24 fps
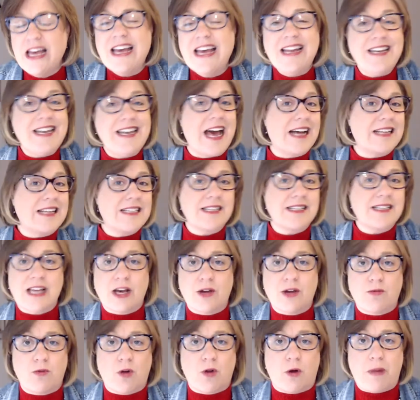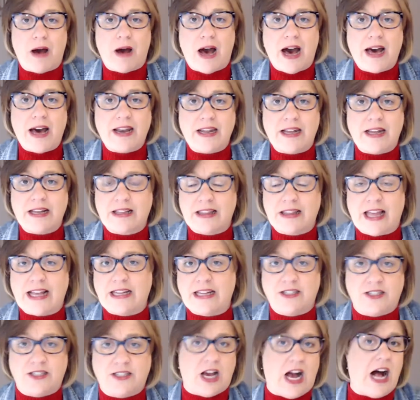Not to sound robotic, like a
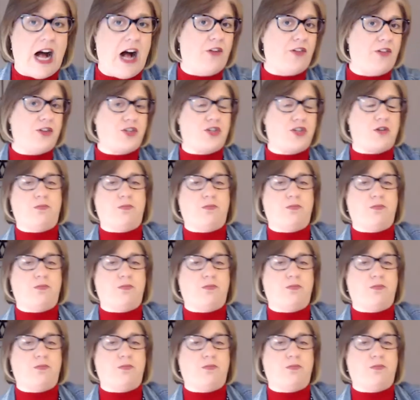doll that you